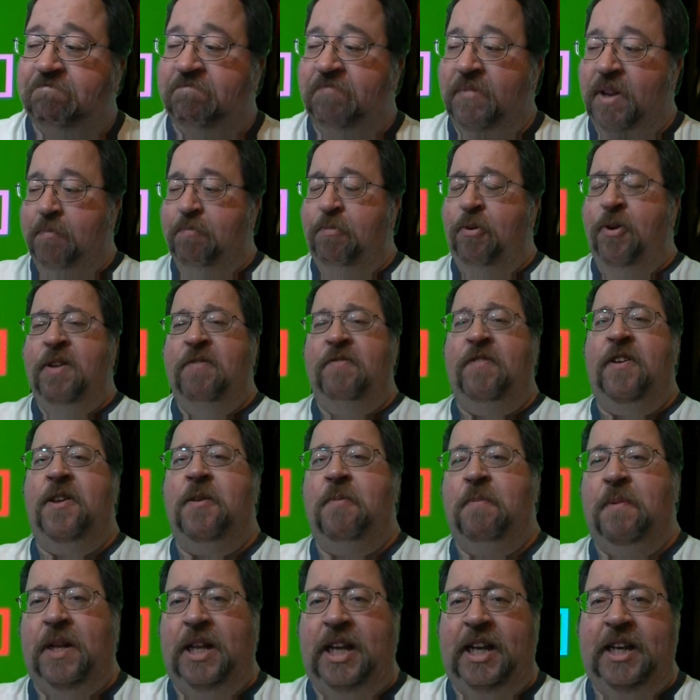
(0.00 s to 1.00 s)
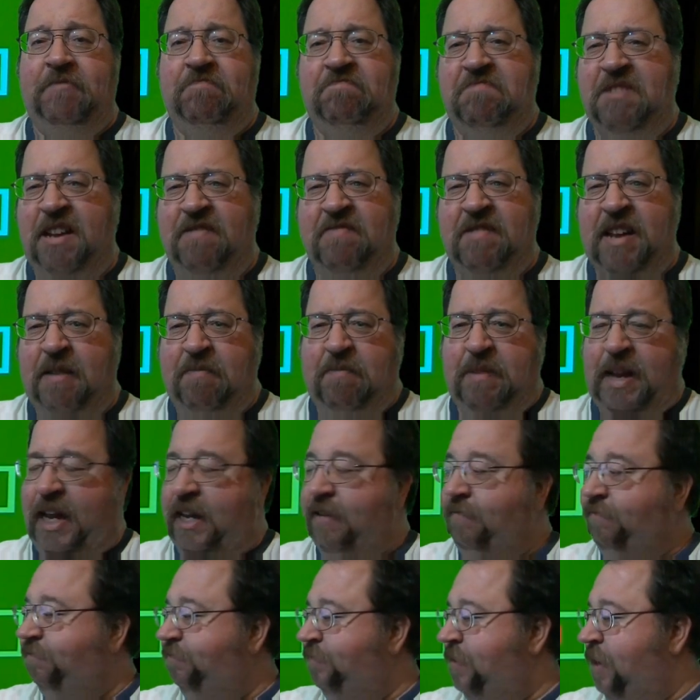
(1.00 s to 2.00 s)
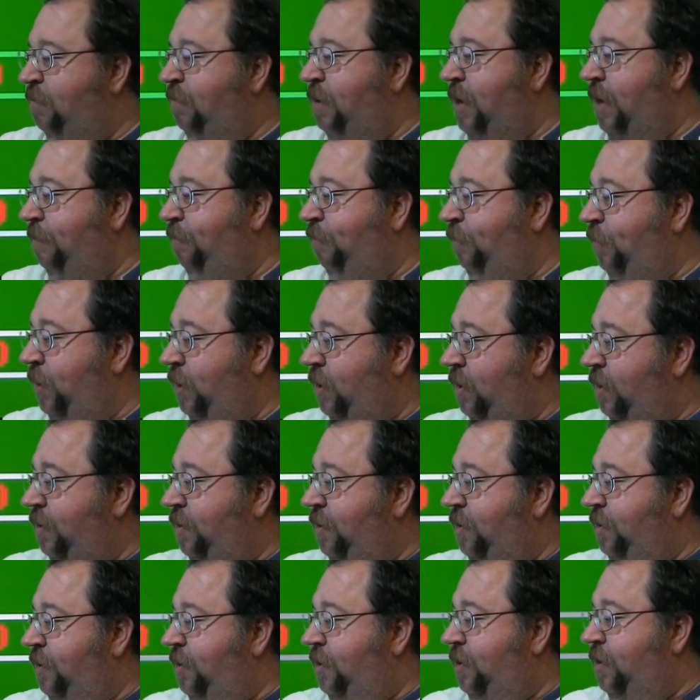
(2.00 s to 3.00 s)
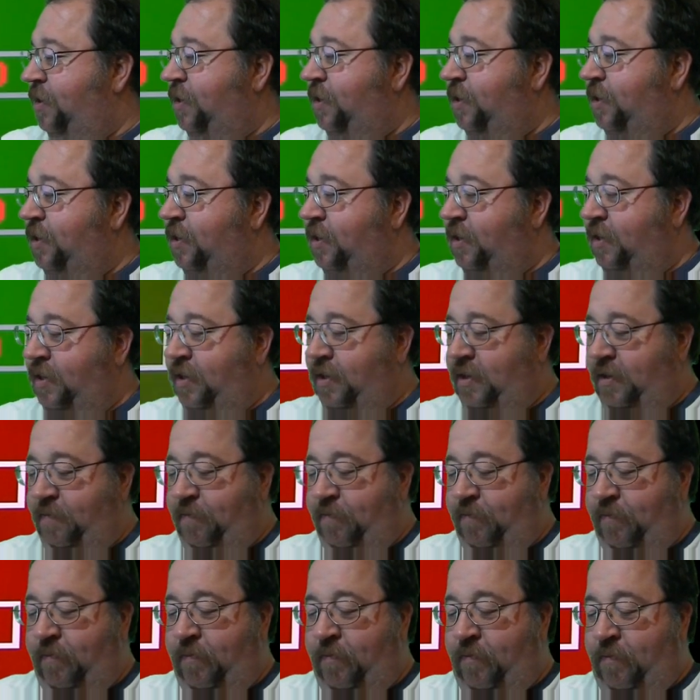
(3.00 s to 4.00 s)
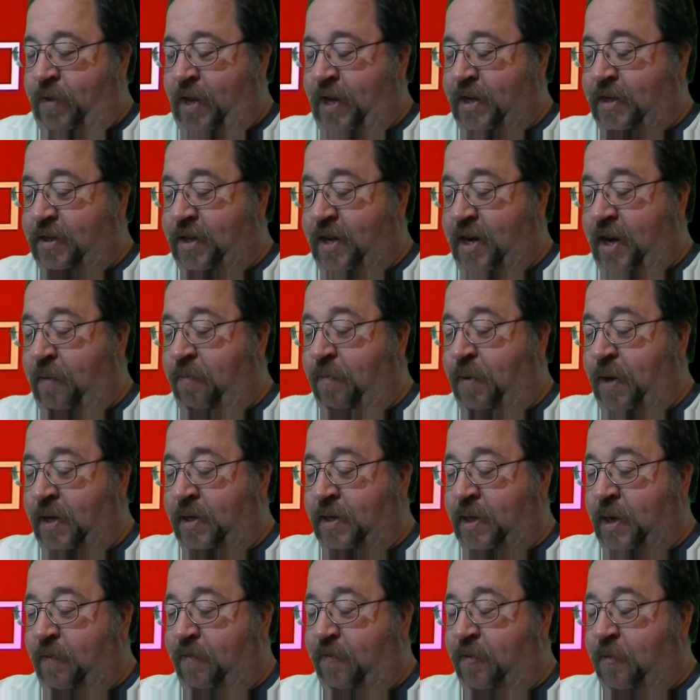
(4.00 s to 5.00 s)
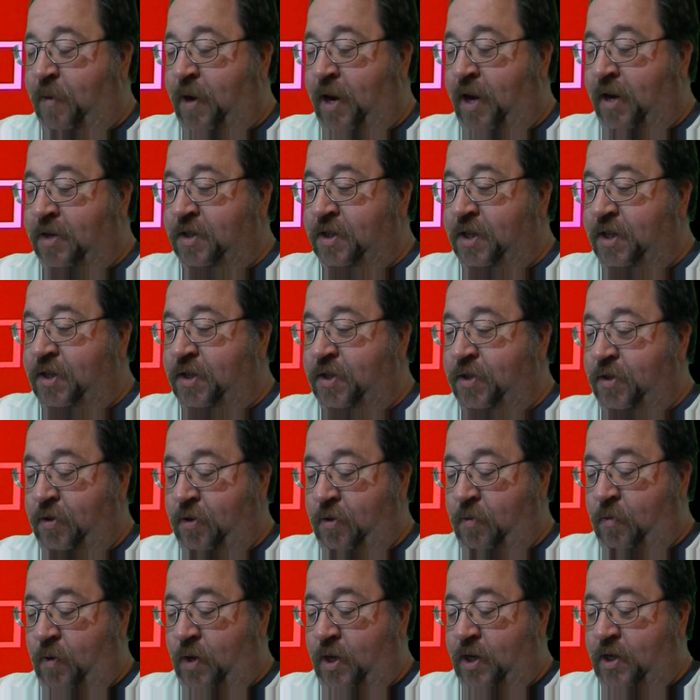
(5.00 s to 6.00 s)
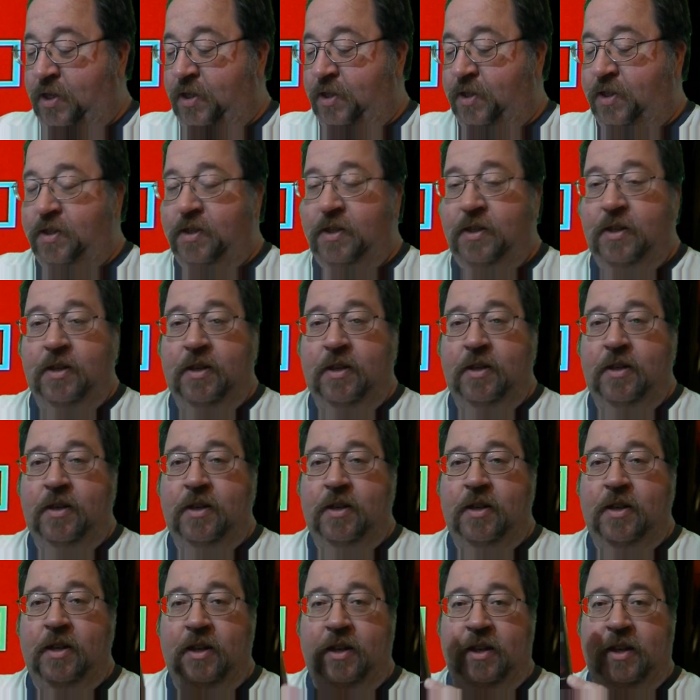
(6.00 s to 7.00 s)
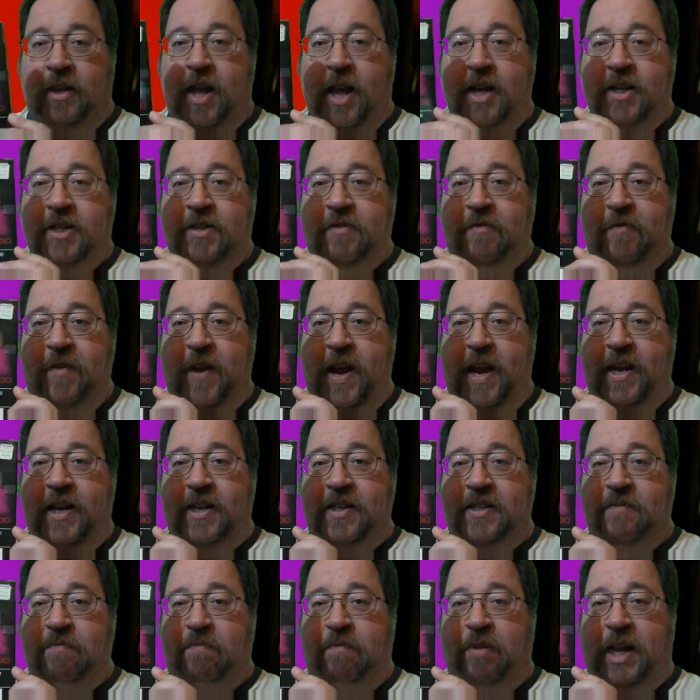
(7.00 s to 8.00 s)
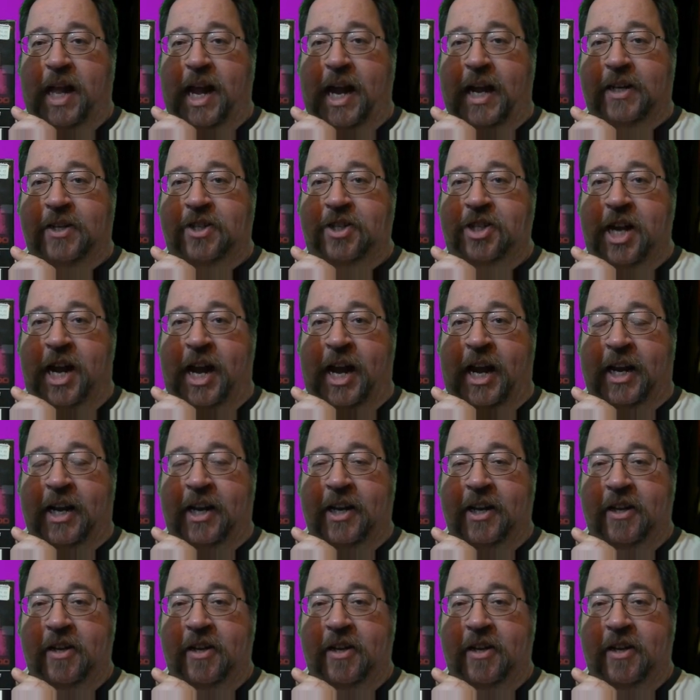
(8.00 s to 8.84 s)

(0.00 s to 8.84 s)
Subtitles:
Pretty fun to play. Not bad. Not bad. Next thing I picked up from Odyssey 2 was Las Vegas Blackjack.